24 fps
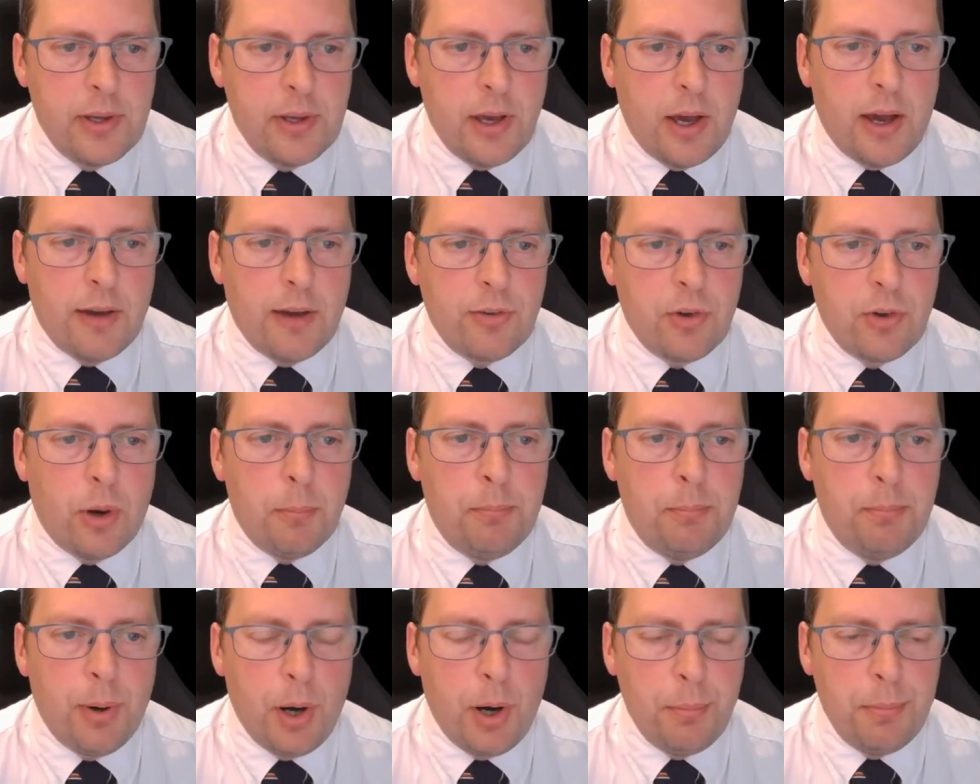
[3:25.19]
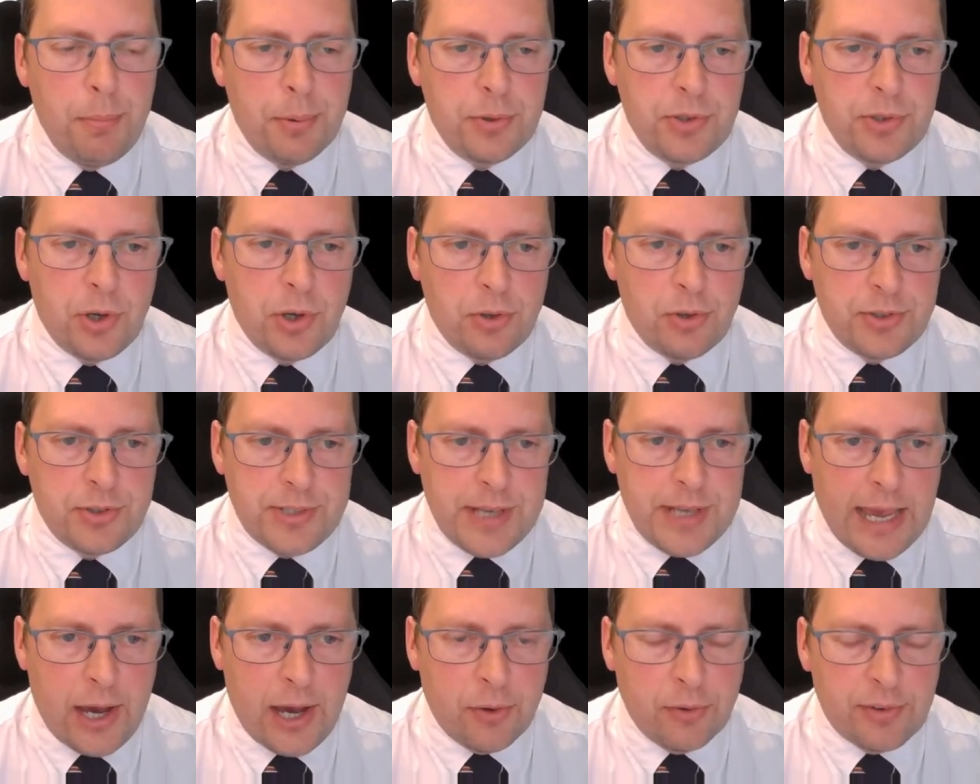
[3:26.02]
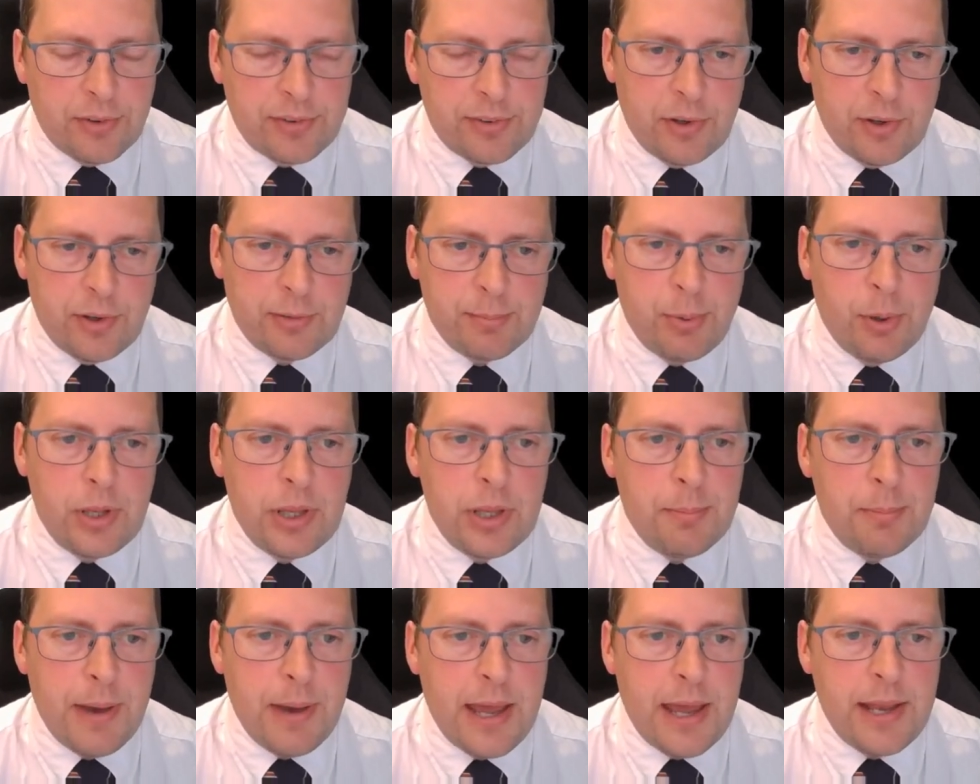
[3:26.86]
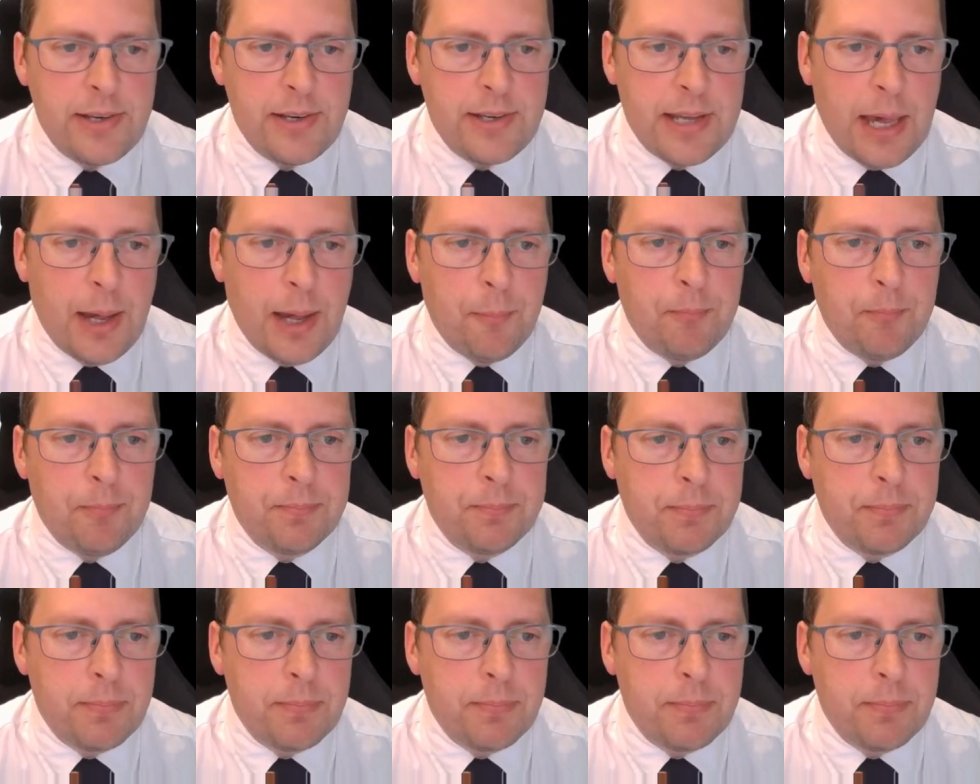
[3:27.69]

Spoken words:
I've got bob.down, so it's putting the pen down.